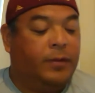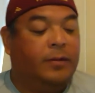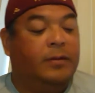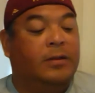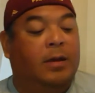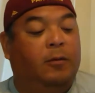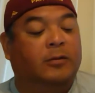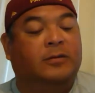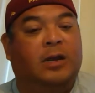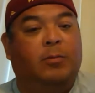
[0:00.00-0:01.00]
The double
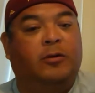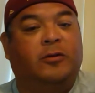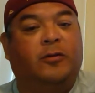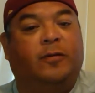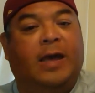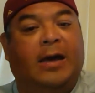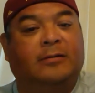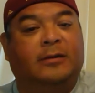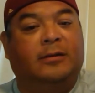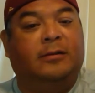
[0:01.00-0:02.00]
is numbered to
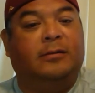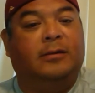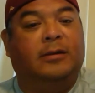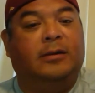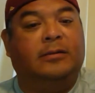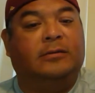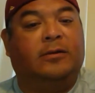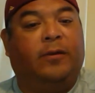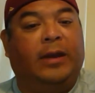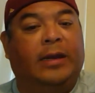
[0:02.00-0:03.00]
2000. It's
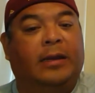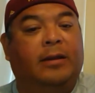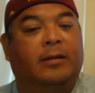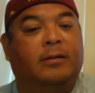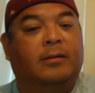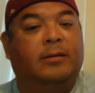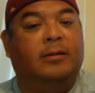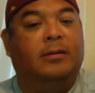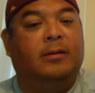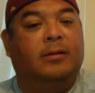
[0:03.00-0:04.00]
green.
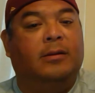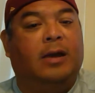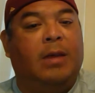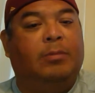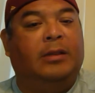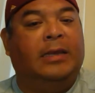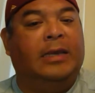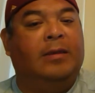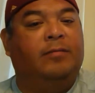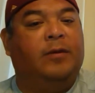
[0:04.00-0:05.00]
I
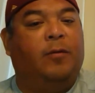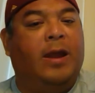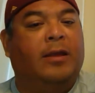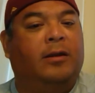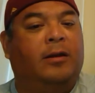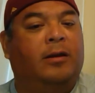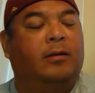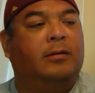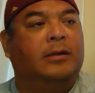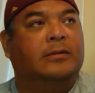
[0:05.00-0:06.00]
believe the
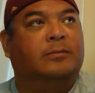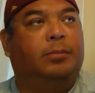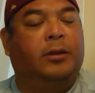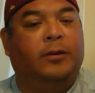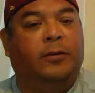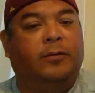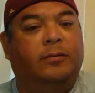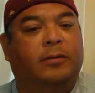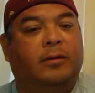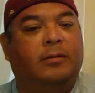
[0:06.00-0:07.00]
regular is
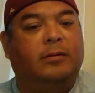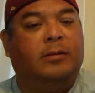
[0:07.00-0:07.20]
blue.